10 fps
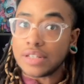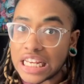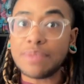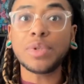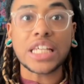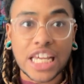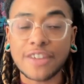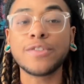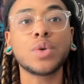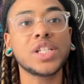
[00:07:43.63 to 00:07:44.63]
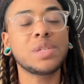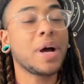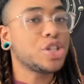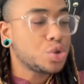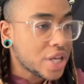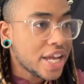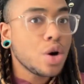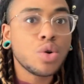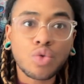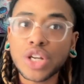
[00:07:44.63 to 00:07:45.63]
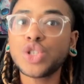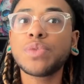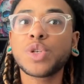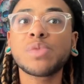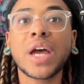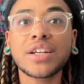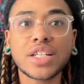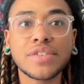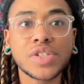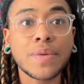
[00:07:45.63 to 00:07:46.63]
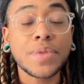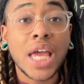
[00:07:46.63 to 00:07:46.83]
deeply influenced by Judeo-Christian perspectives,